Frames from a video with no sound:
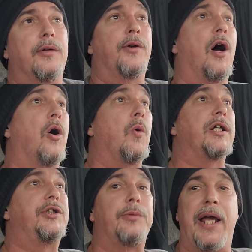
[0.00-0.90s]
know
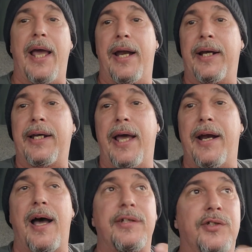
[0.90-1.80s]
what you can and
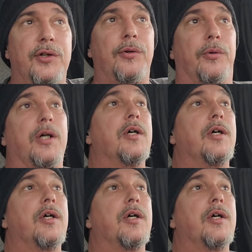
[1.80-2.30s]
cannot do.